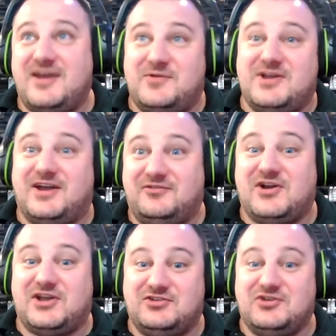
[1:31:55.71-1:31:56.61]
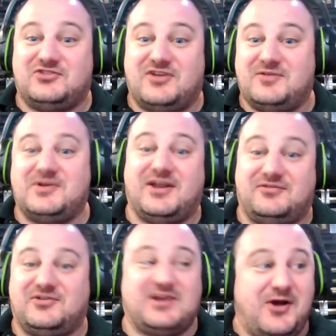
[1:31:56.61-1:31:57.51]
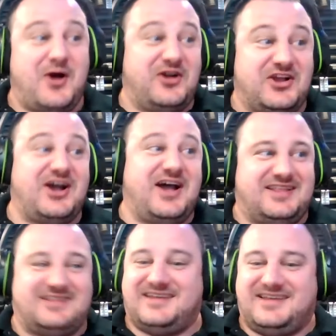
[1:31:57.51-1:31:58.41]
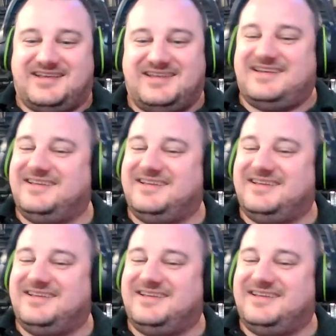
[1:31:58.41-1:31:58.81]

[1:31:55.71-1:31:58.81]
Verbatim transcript: We gotta fucking do something. We gotta fucking, oh my god.